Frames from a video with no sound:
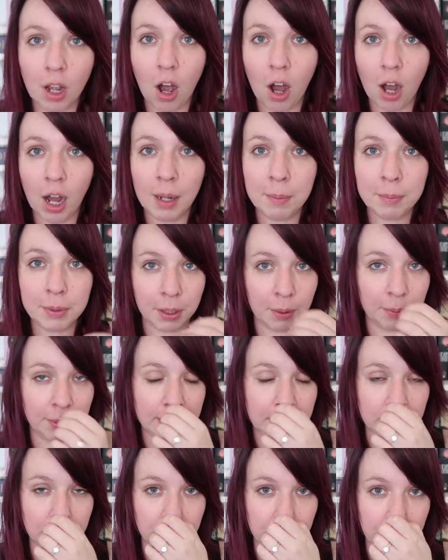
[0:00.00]
I'm
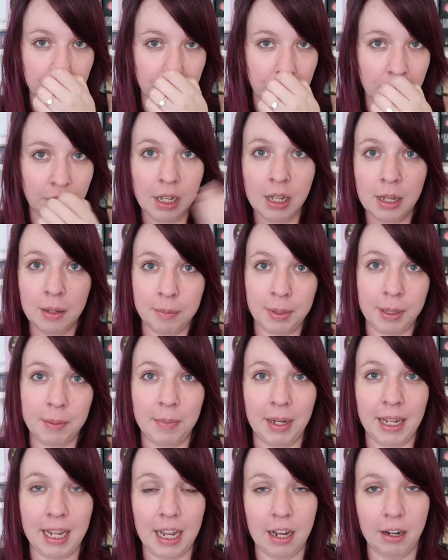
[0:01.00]
going to pin
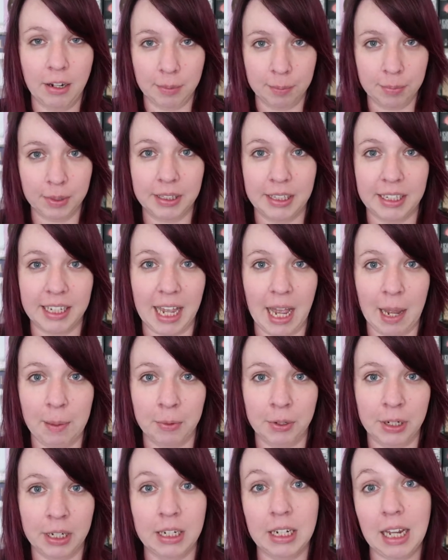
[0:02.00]
my hair up, bring the
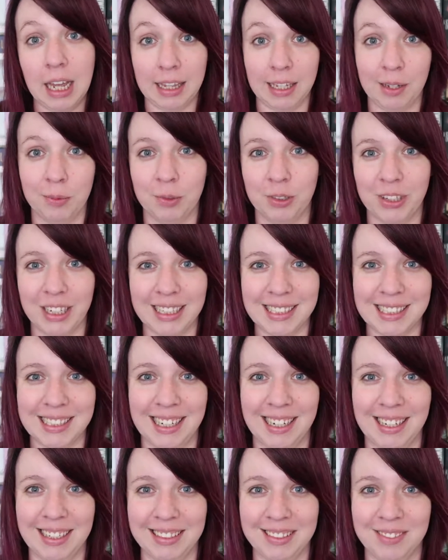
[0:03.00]
camera in, and then we'll get
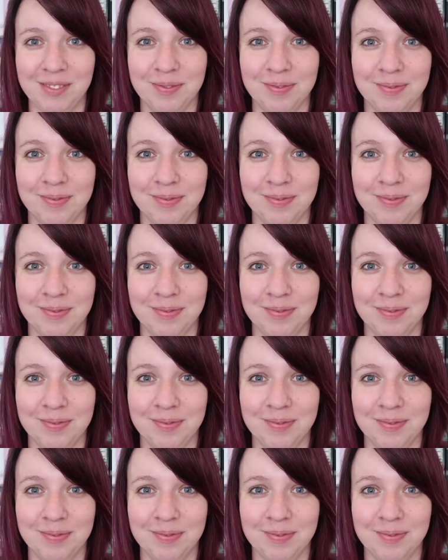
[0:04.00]
started.